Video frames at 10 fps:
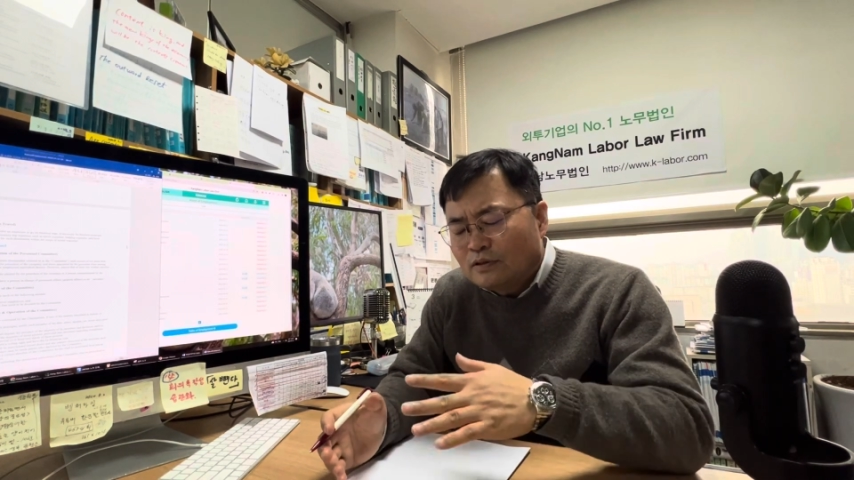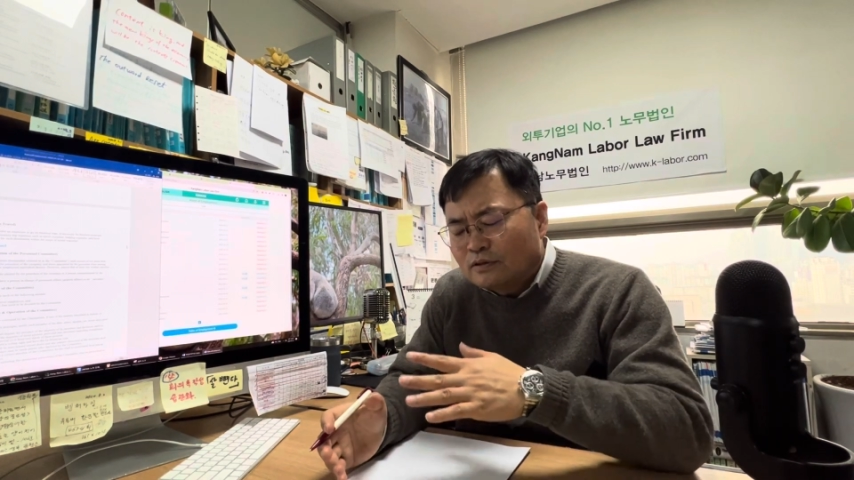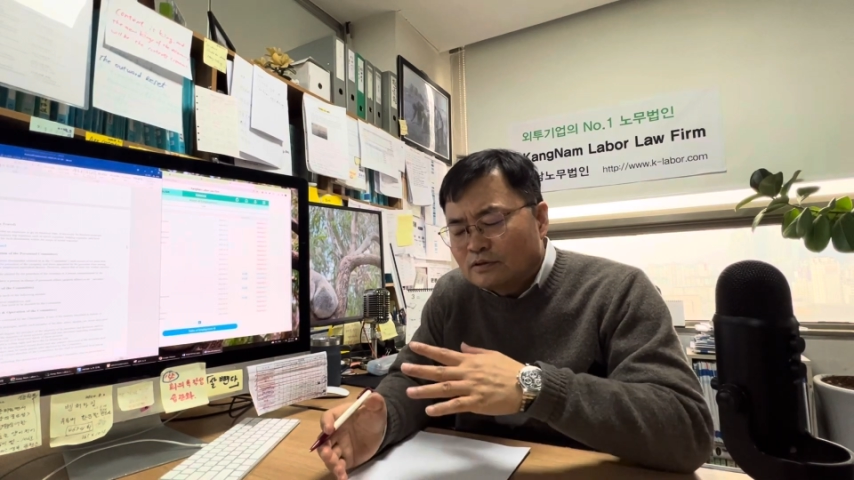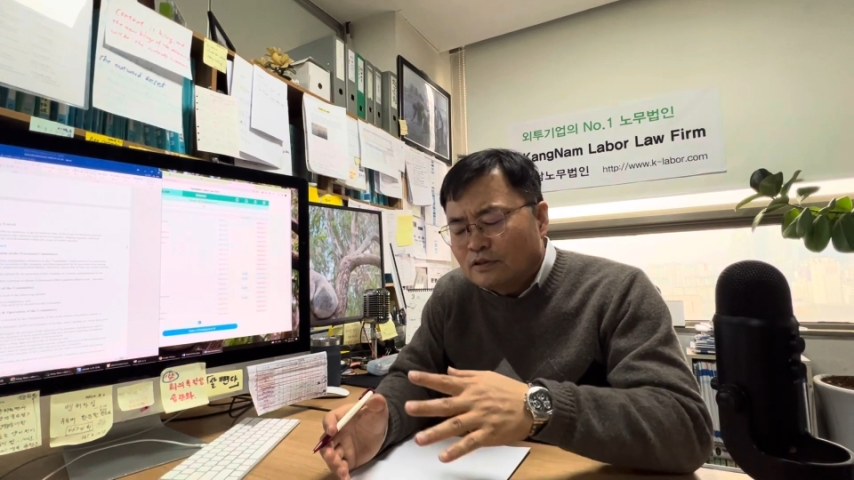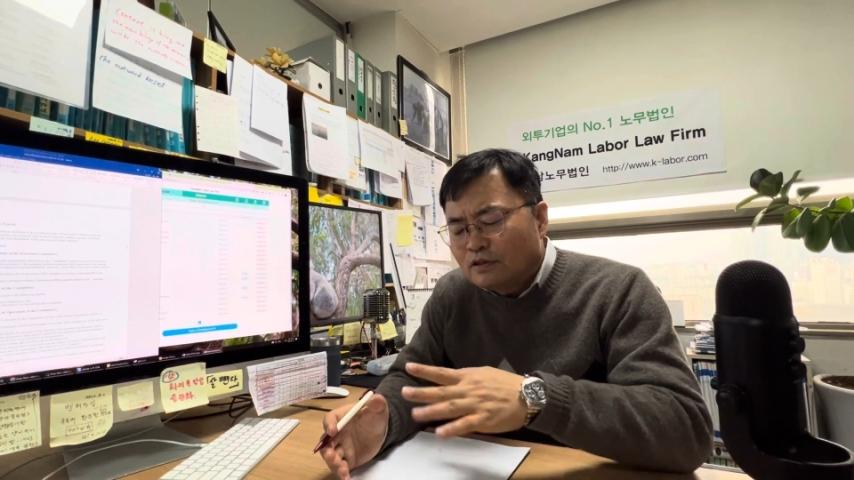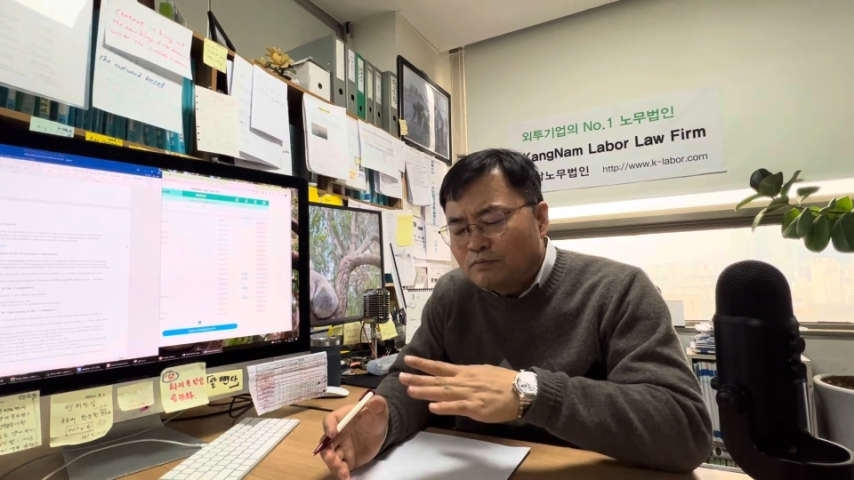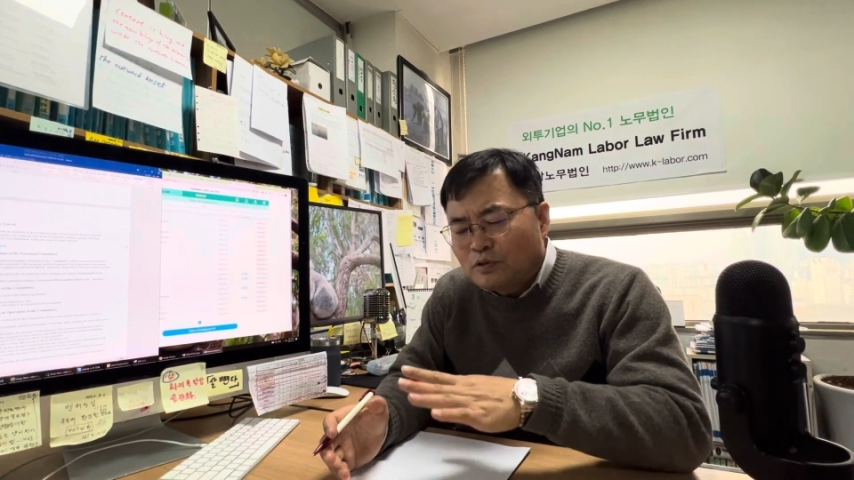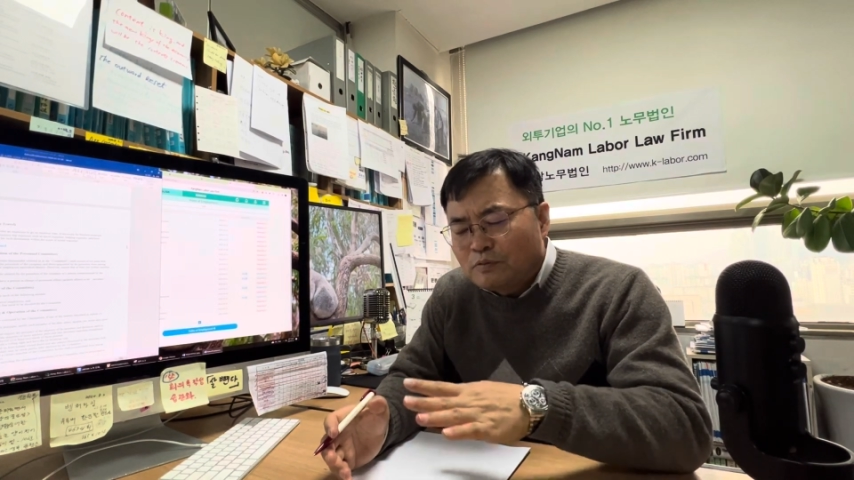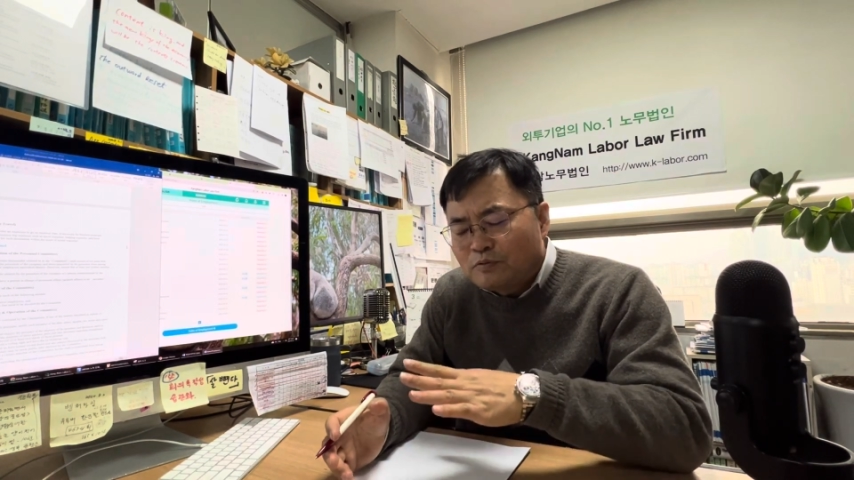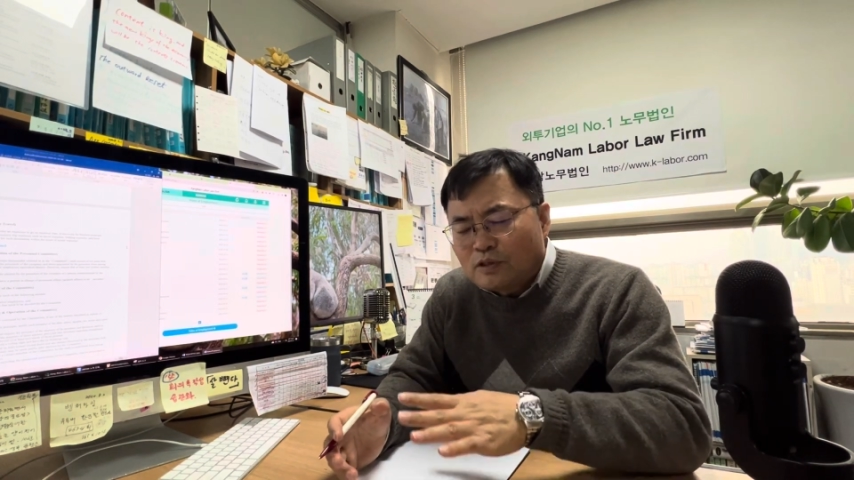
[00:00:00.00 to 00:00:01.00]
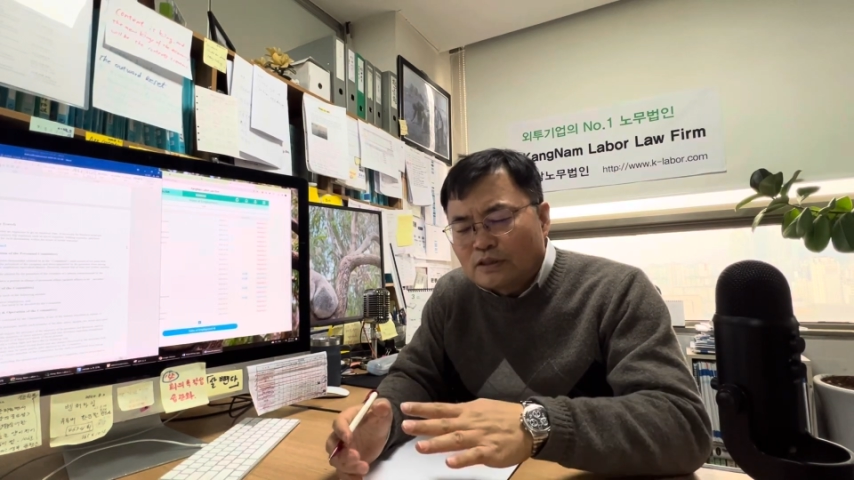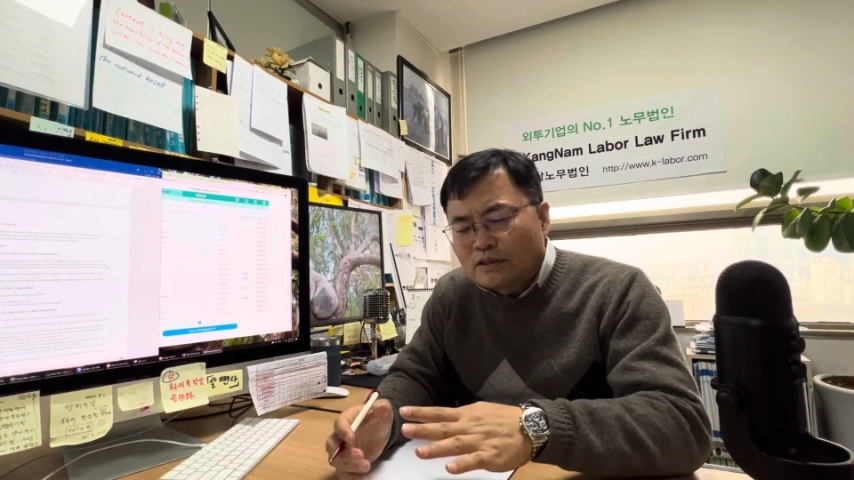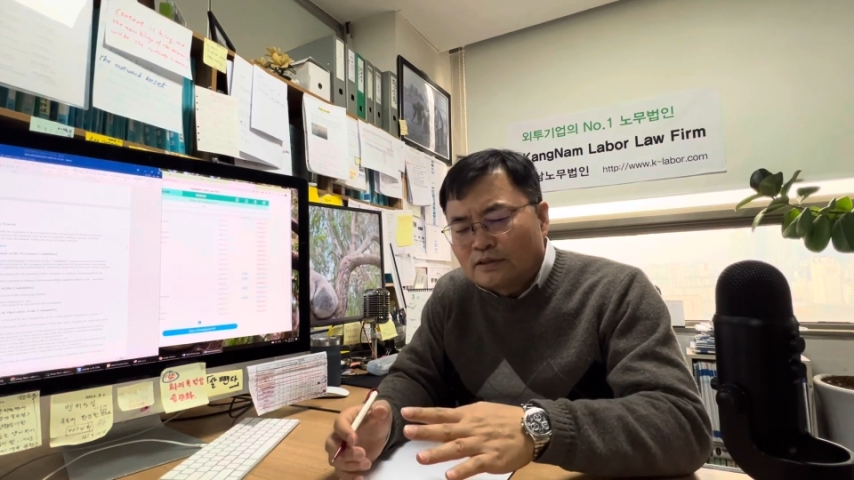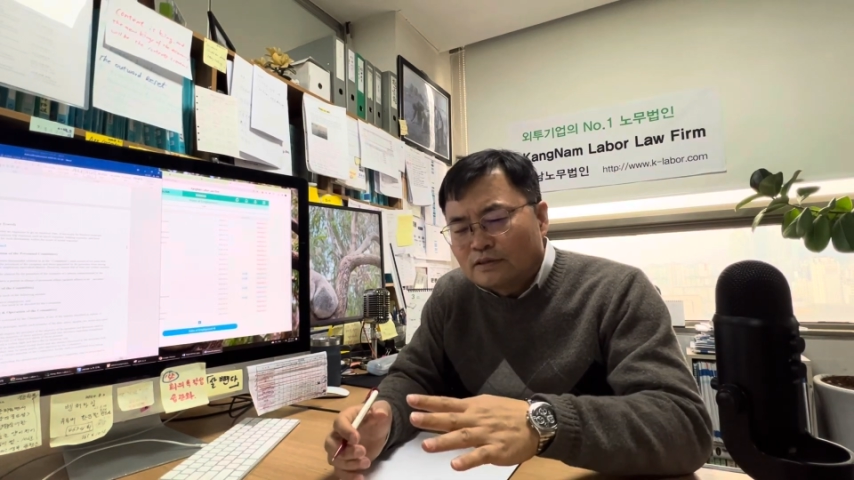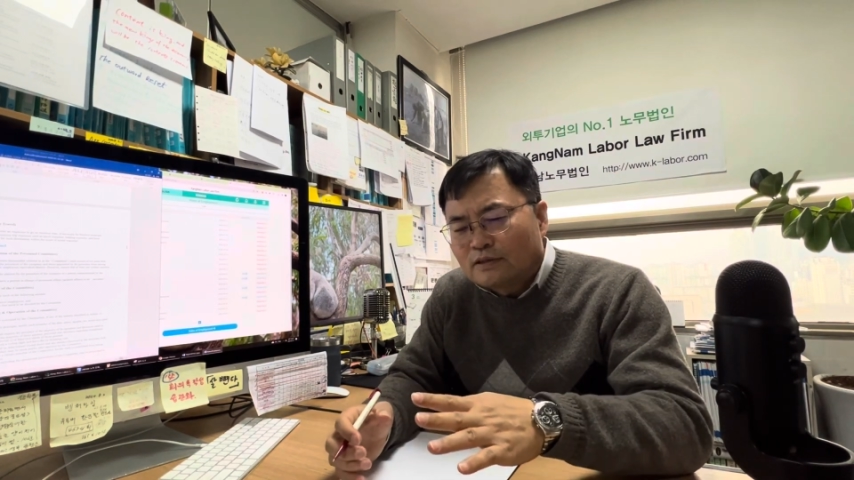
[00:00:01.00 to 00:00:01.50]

the number of workers, uh,